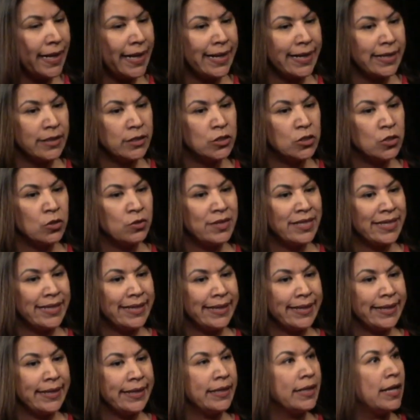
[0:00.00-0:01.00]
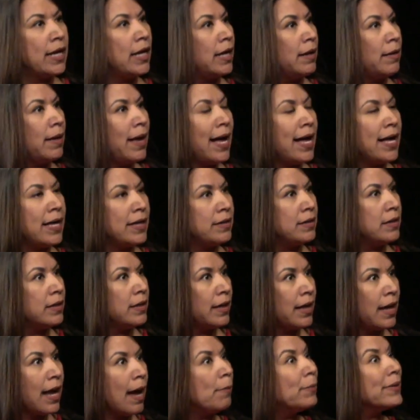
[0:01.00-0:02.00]
And so they
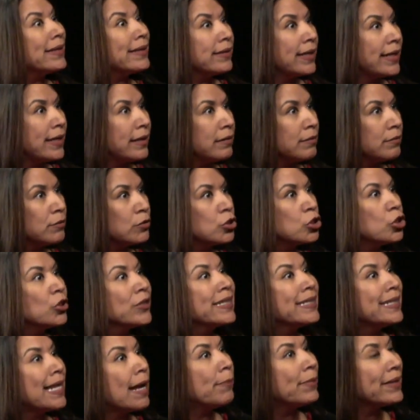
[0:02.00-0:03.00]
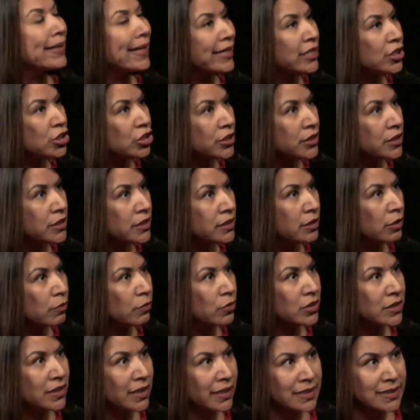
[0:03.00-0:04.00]
they took in applications. There
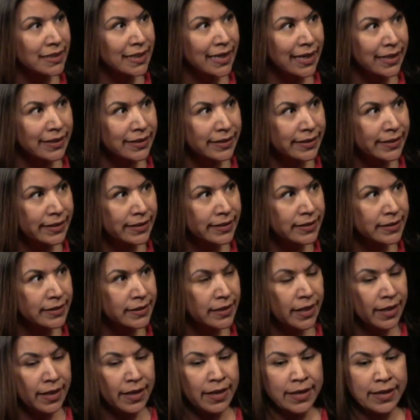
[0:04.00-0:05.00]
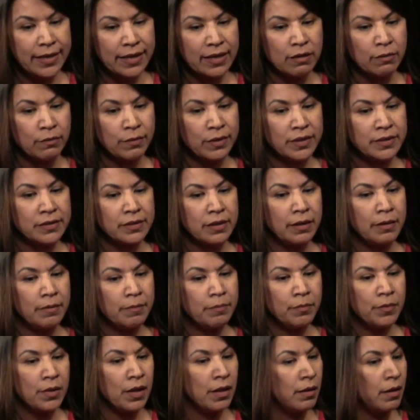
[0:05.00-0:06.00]
were 6 candidates. It was a
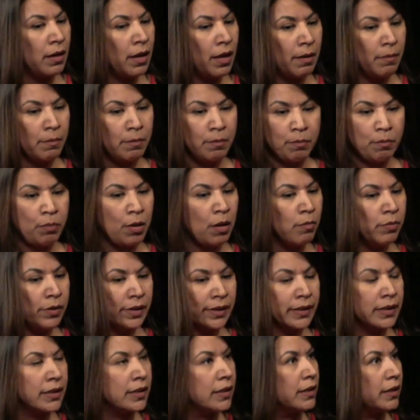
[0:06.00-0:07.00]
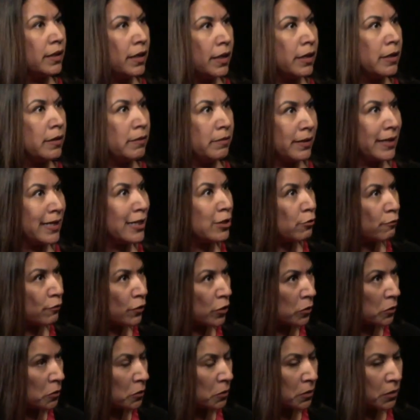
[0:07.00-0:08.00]
public interview.